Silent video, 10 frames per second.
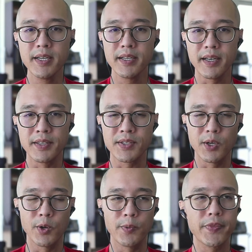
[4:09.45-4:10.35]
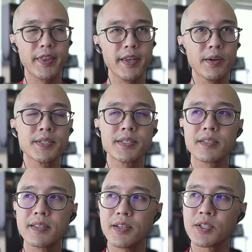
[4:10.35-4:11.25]
And so there's
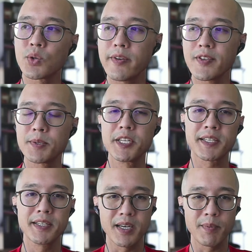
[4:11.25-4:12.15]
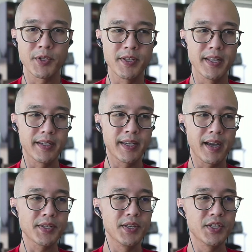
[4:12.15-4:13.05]
sort of this misconception that
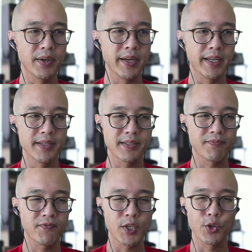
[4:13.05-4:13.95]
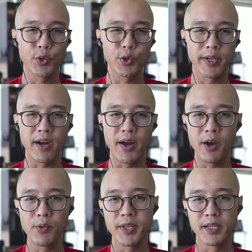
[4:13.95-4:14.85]
chaos engineering is figuring out
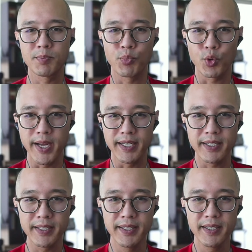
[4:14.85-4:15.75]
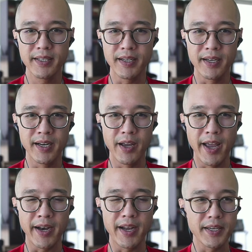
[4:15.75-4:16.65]
how things break.
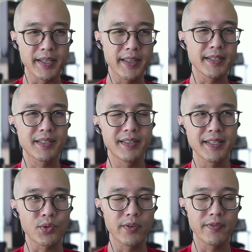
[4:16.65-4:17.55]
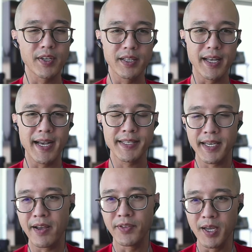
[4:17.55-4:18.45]
And I think that's sort of the glass
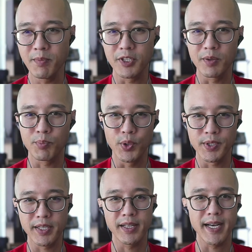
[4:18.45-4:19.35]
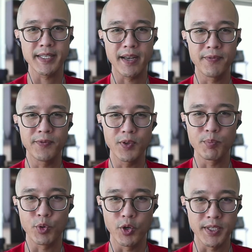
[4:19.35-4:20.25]
half empty approach. The glass half full
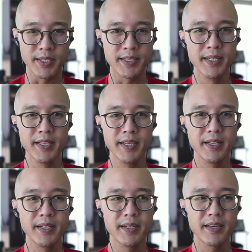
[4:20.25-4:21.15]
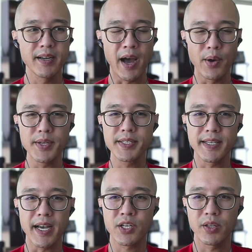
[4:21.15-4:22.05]
approach is, how does this
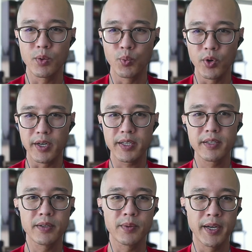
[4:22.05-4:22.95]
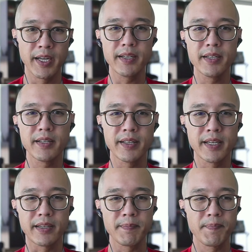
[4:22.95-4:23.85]
actually work, right? Like,